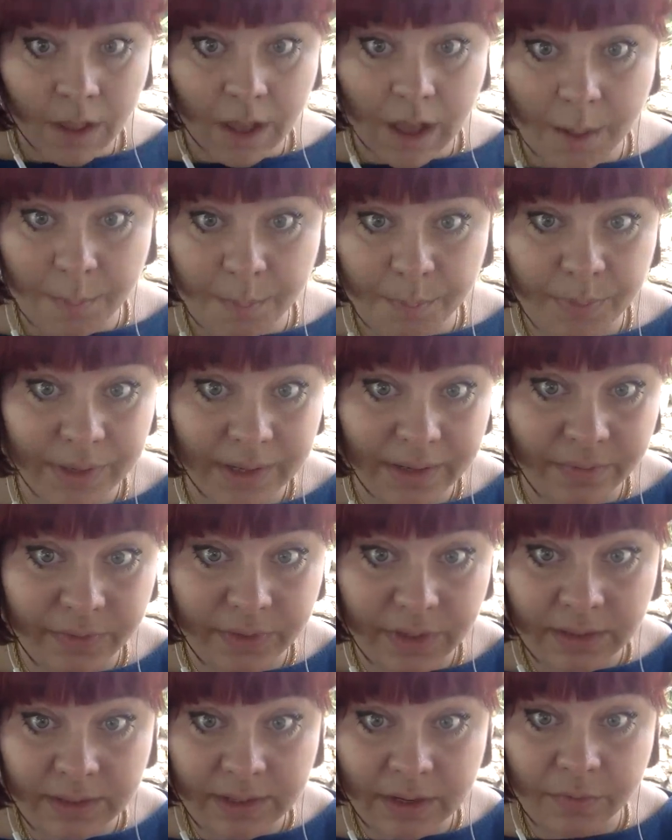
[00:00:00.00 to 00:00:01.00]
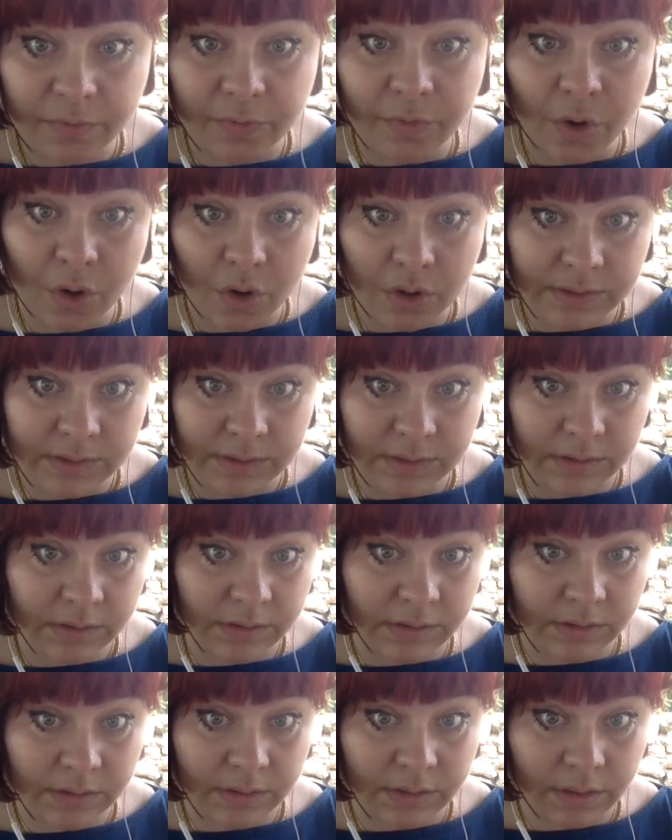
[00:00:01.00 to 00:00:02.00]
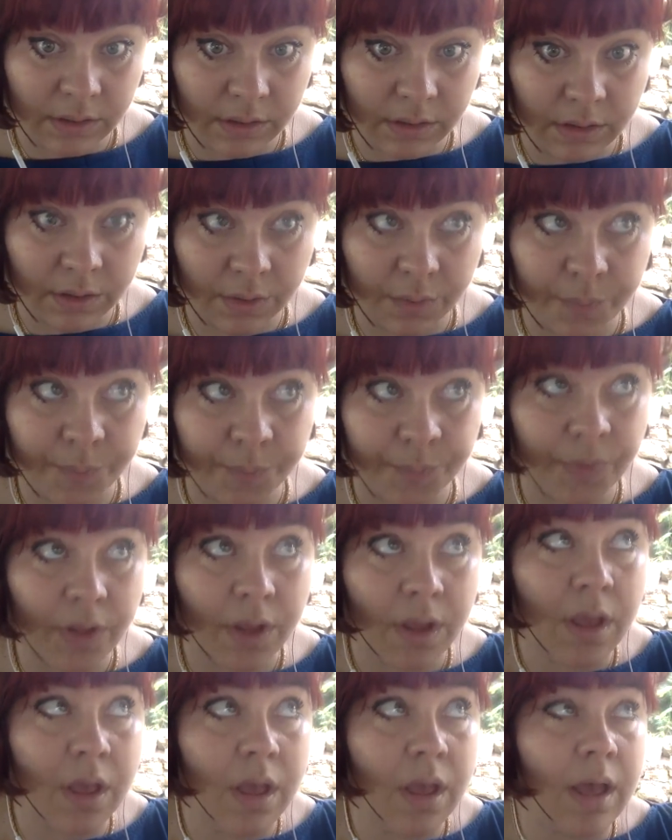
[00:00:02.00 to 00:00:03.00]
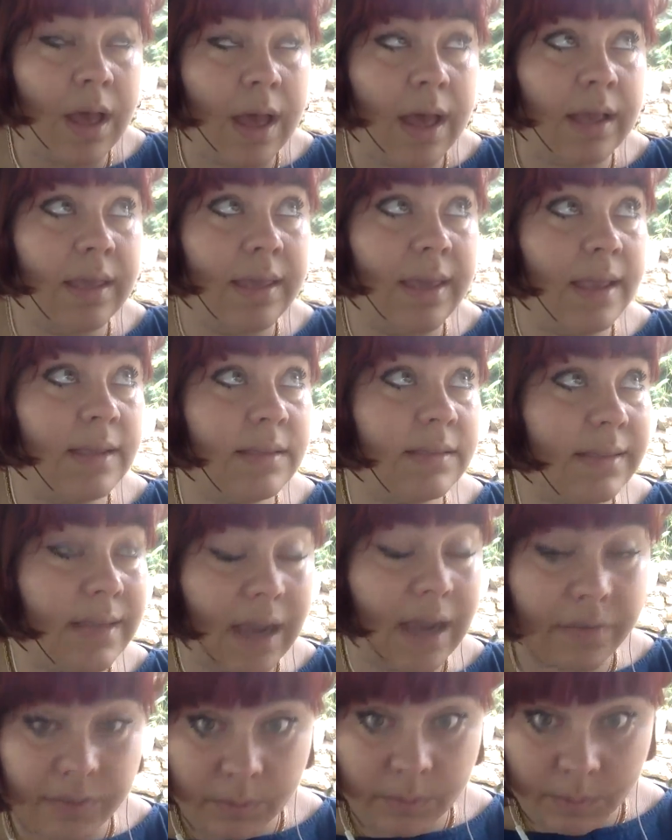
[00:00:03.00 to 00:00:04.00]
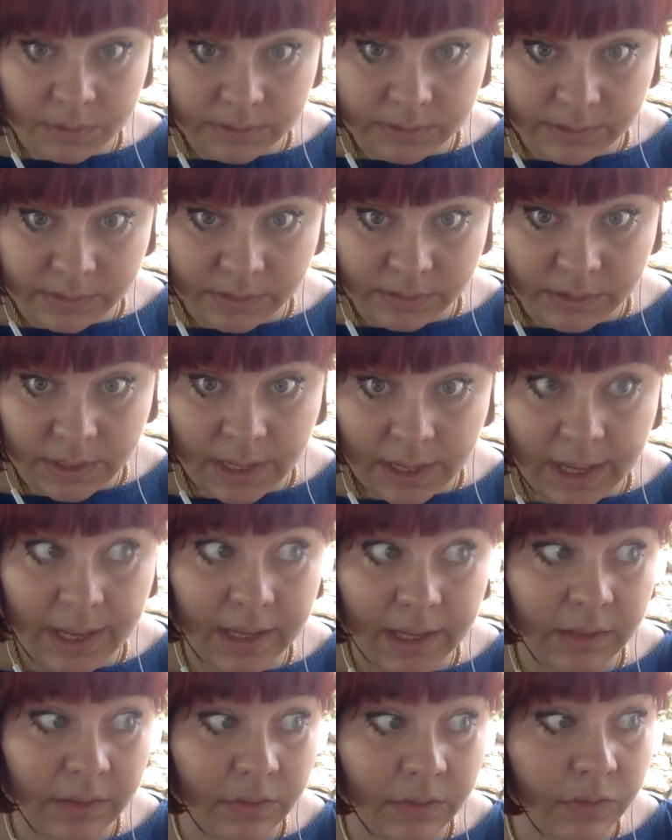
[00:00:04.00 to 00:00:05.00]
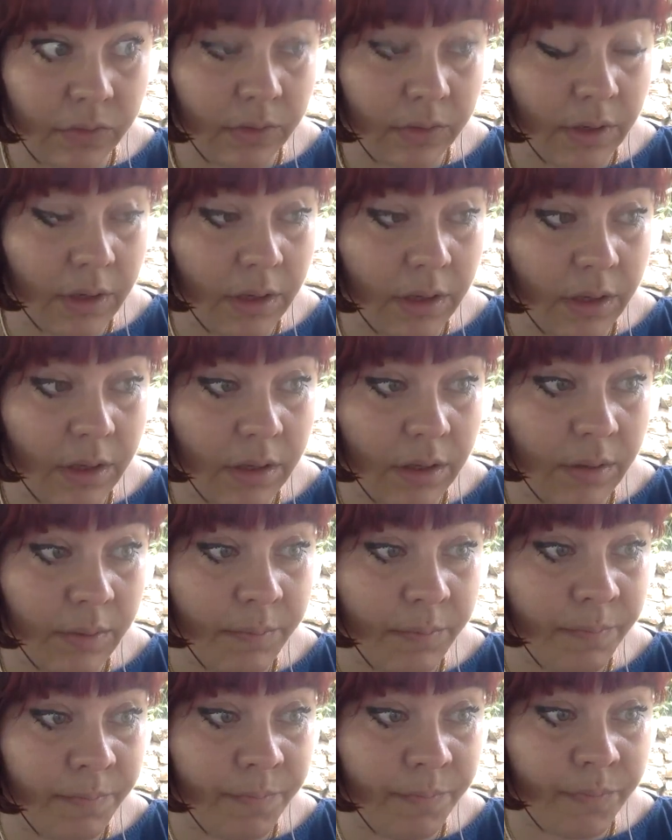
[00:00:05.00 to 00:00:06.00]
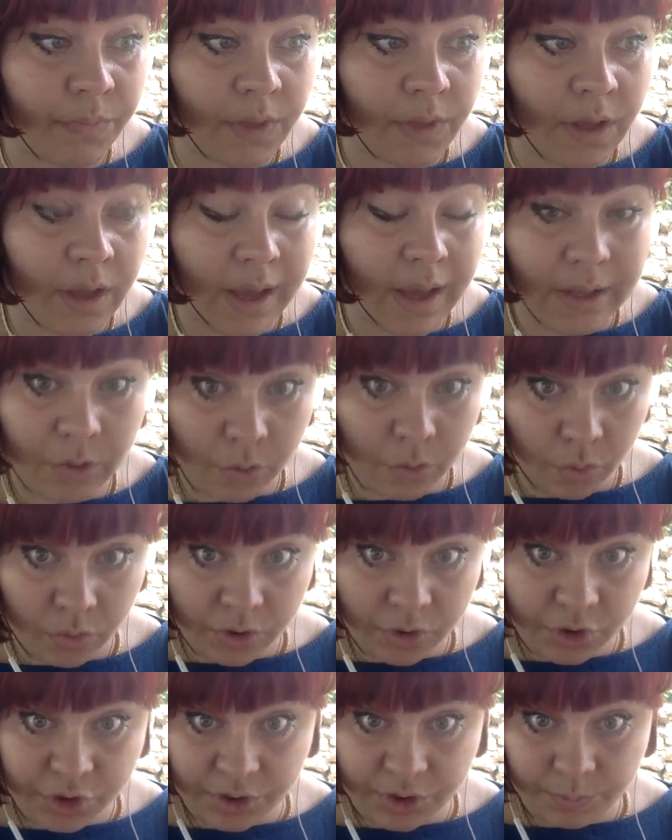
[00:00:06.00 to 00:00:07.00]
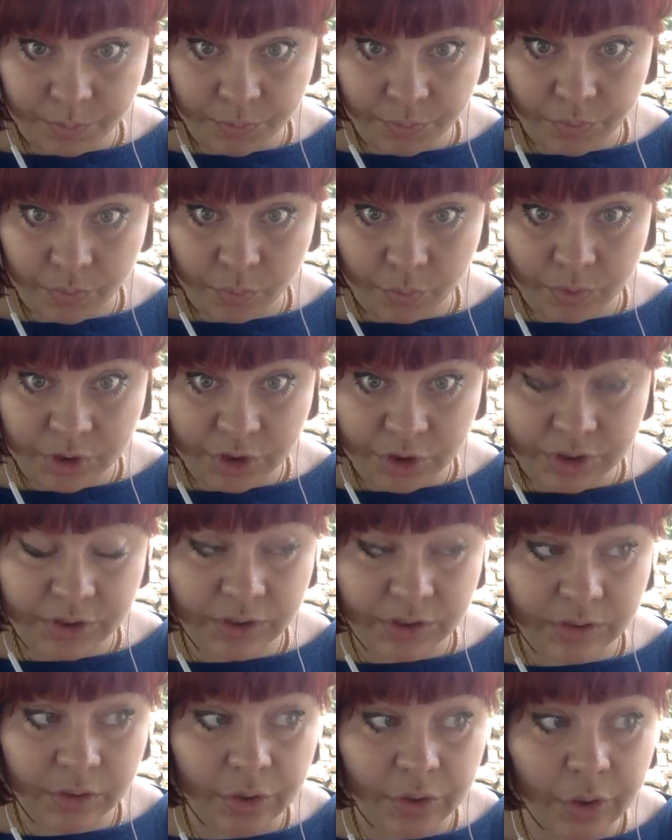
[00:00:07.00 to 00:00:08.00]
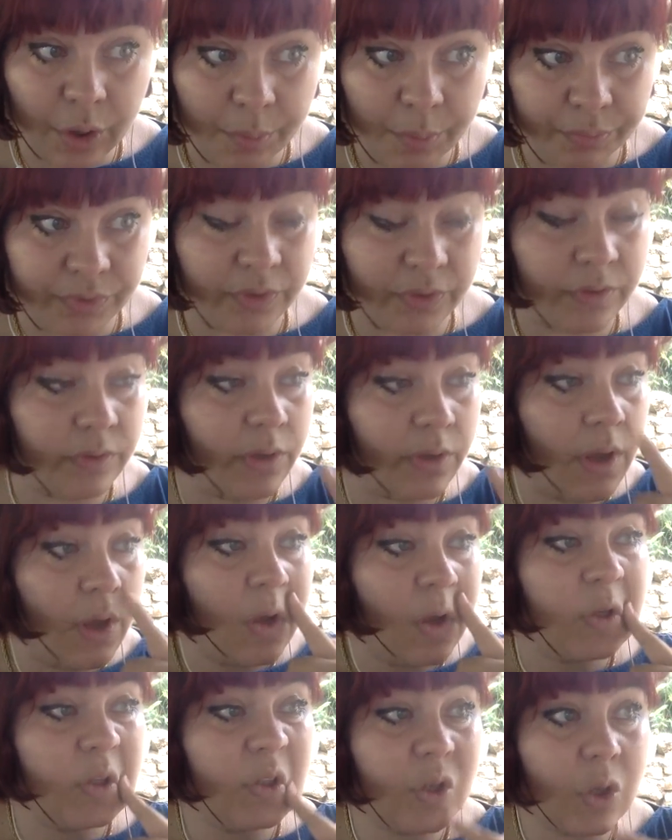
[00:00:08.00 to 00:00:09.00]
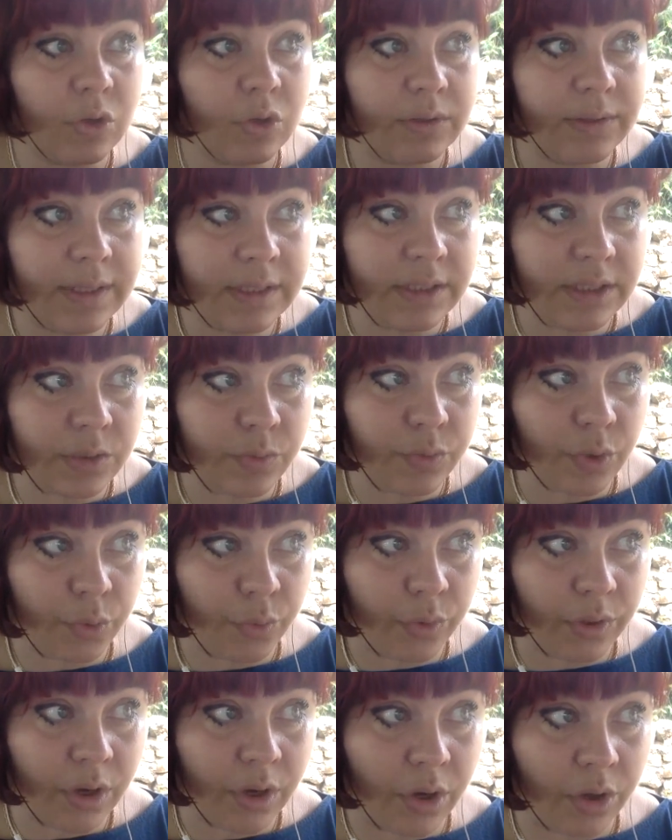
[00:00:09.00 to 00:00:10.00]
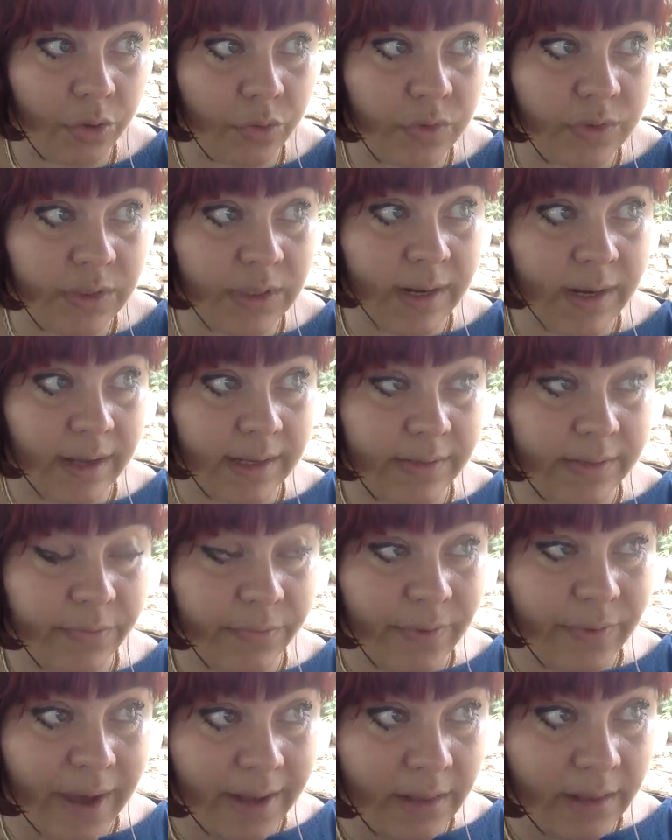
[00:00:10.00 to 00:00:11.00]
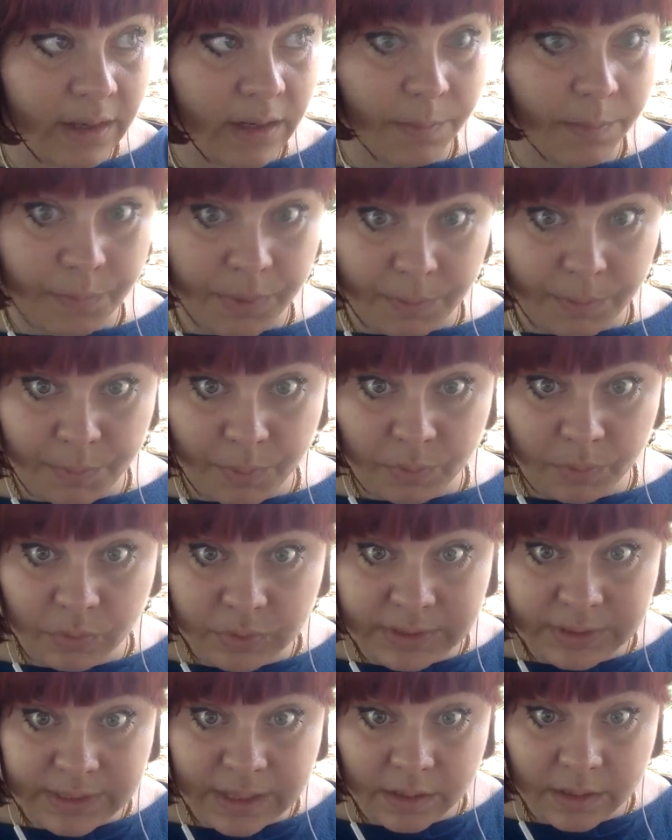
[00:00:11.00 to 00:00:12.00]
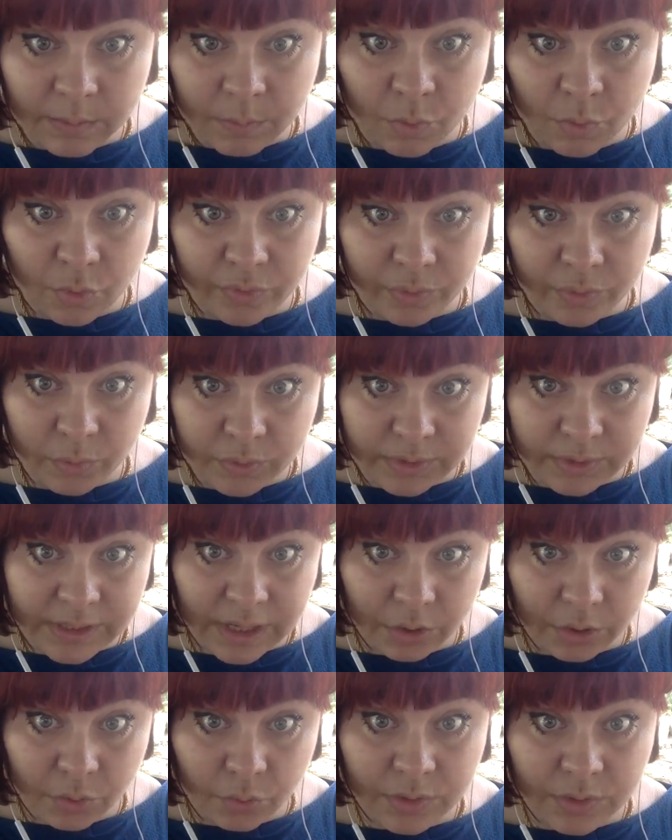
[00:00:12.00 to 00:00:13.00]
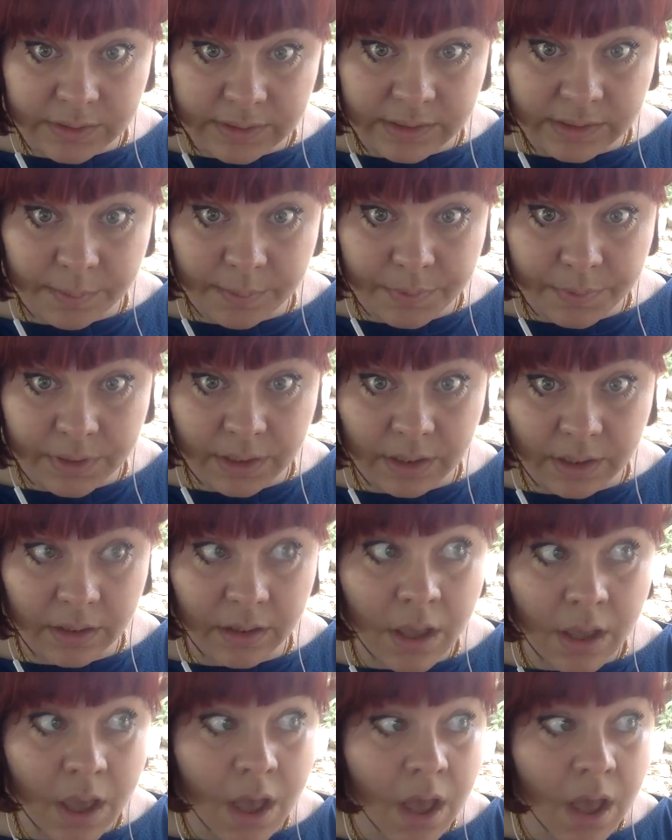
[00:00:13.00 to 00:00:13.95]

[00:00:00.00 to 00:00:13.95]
uplifting their voices against governments and rulership, which is corrupted. So this is what we're going to see. Like, finally, people will start moving, will start doing something.